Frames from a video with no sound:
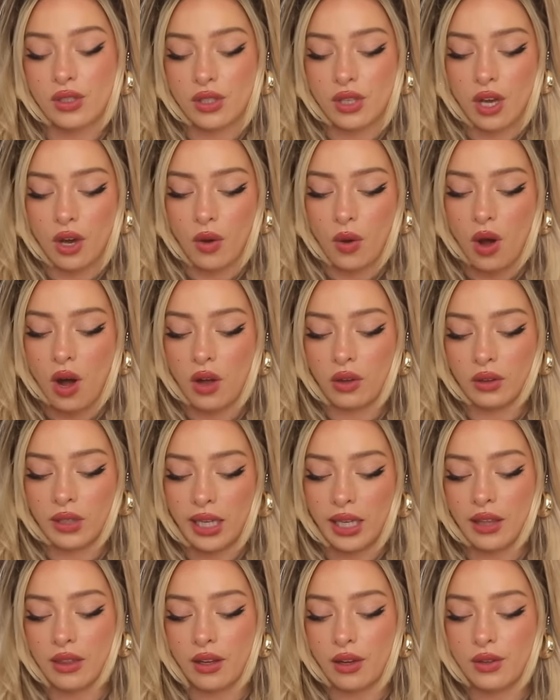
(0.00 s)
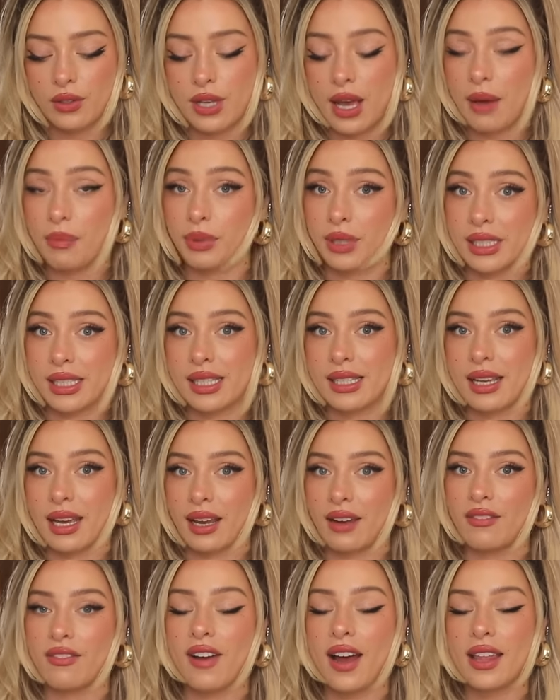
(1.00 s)
So I'll link those at places I
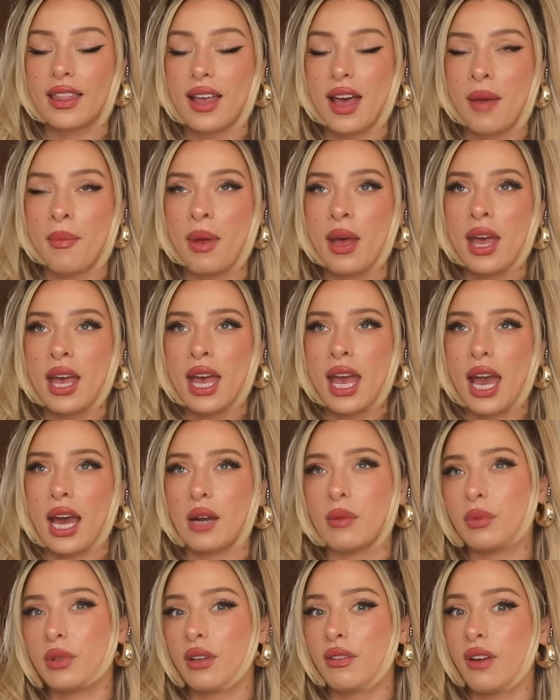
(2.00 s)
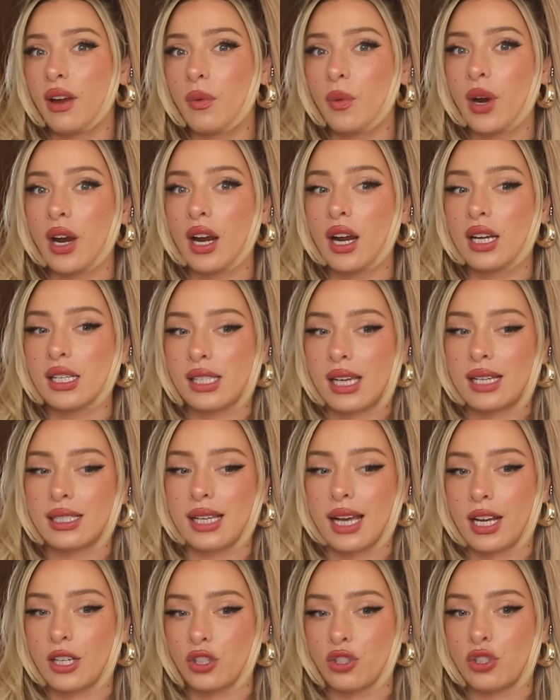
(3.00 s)
can find them. And I believe I wear a size
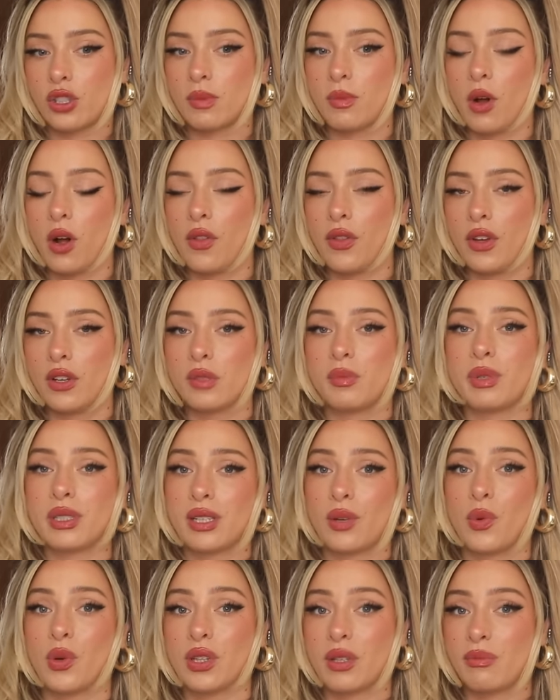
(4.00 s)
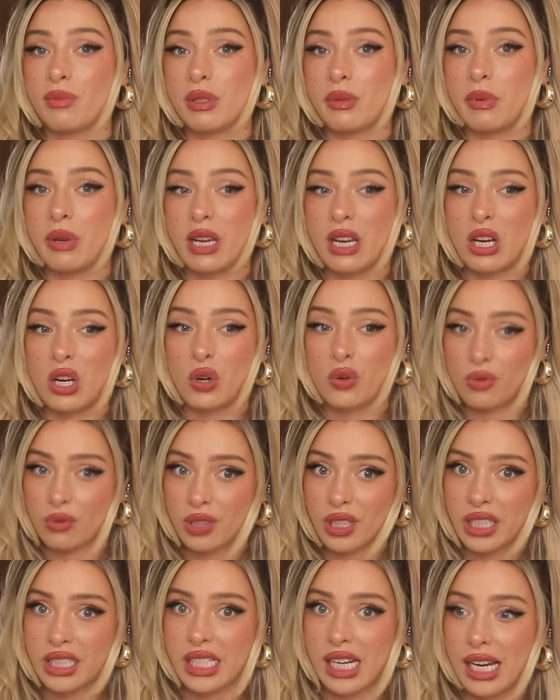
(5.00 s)
extra small in those because I want them to be
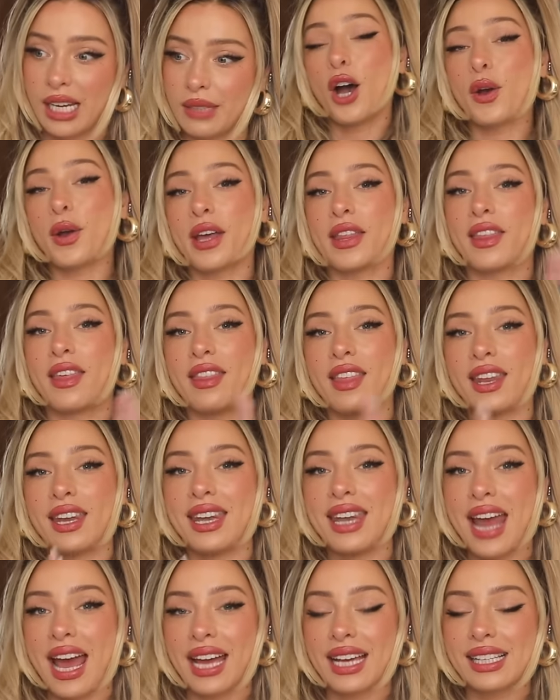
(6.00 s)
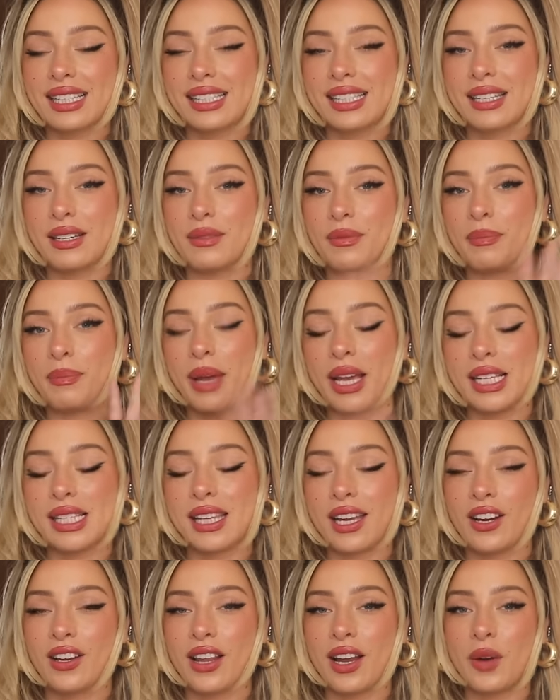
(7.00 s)
really tight. Okay, and then the next base
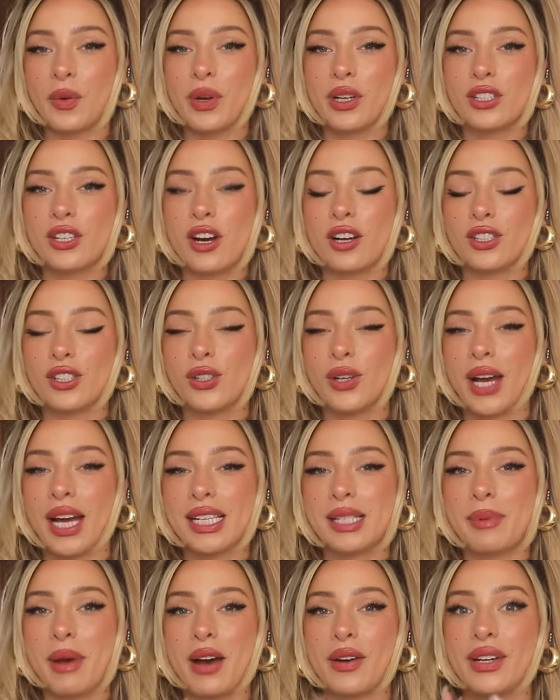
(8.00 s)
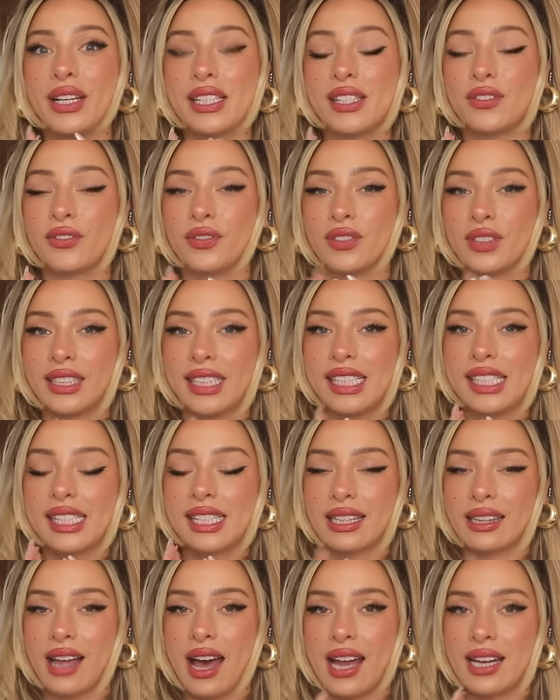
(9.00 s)
layer that I want to talk to you guys about is
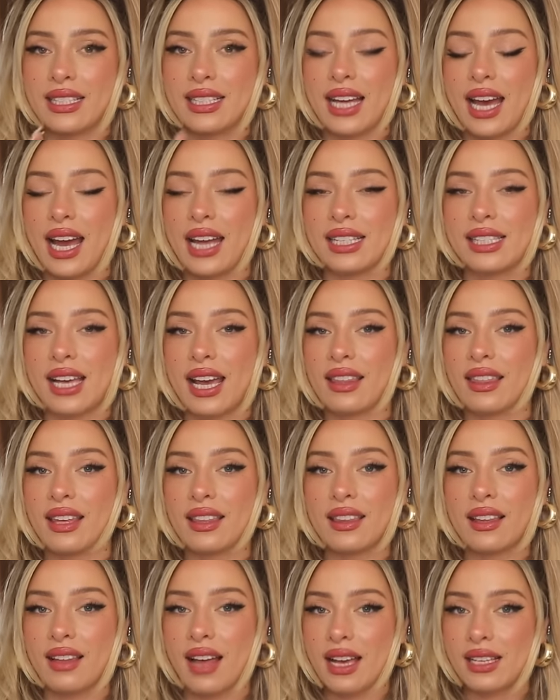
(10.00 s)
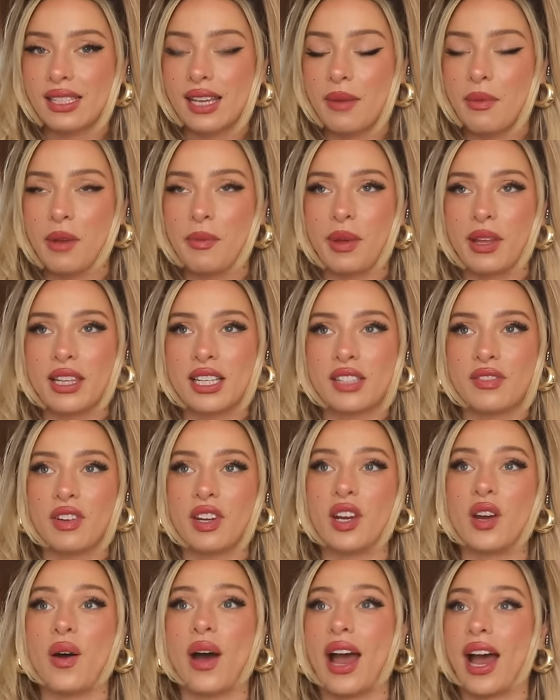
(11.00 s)
fleece lined tights. I think the last time I made this
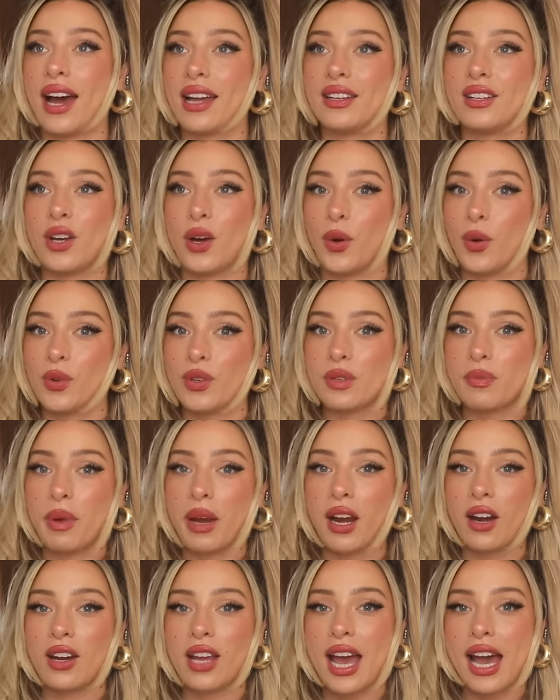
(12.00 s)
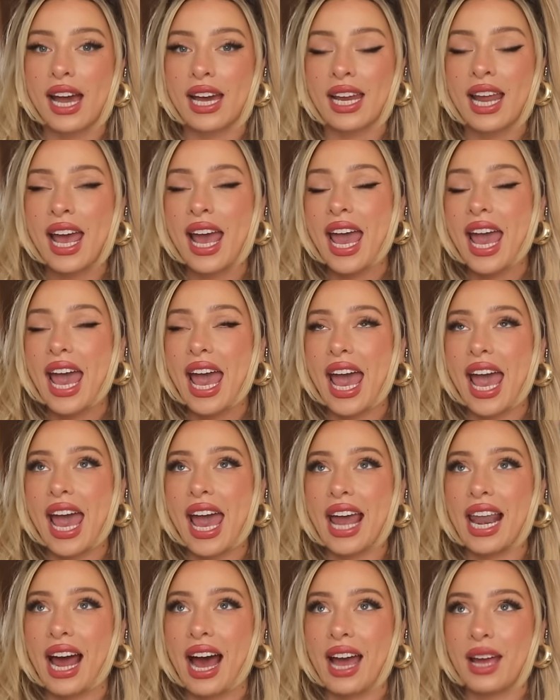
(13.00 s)
video, I hadn't owned a pair yet.
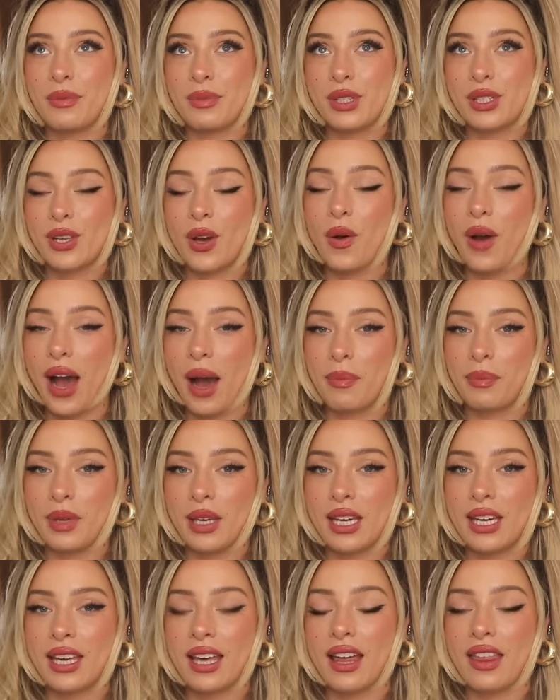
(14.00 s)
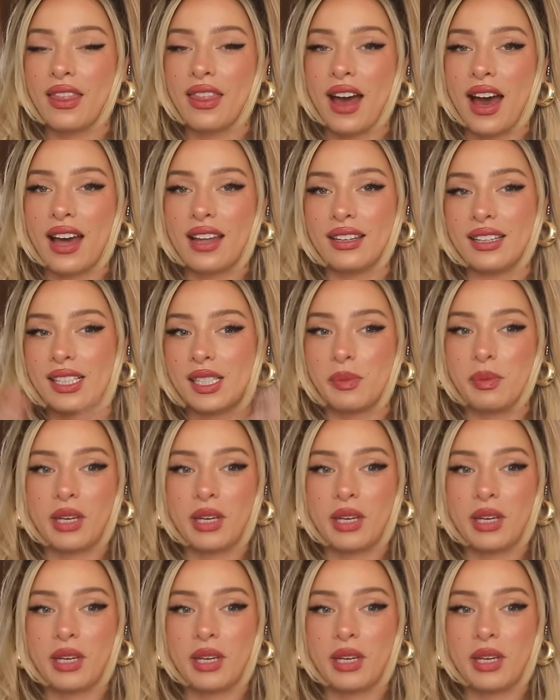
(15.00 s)
And I'm so happy that these